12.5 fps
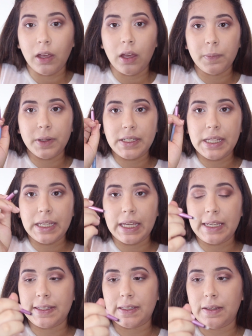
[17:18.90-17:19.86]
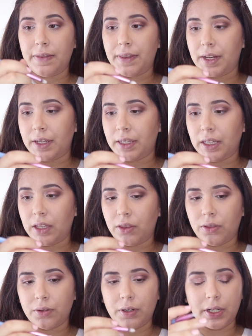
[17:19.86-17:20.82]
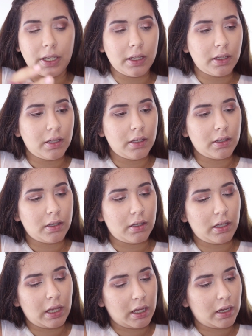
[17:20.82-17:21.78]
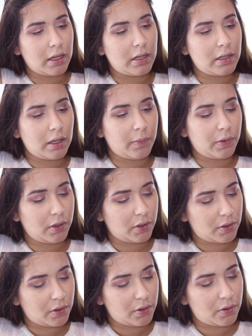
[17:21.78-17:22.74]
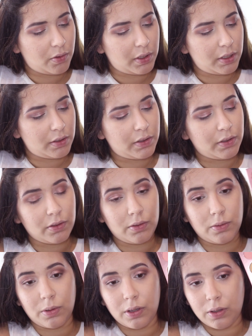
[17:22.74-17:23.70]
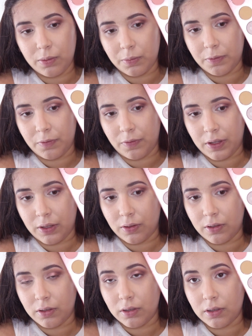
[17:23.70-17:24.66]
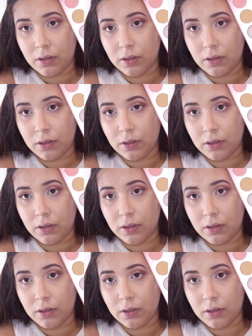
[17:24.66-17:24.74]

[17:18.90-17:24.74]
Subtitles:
I'm going to take a synthetic E30 and I'm going to go into Reveal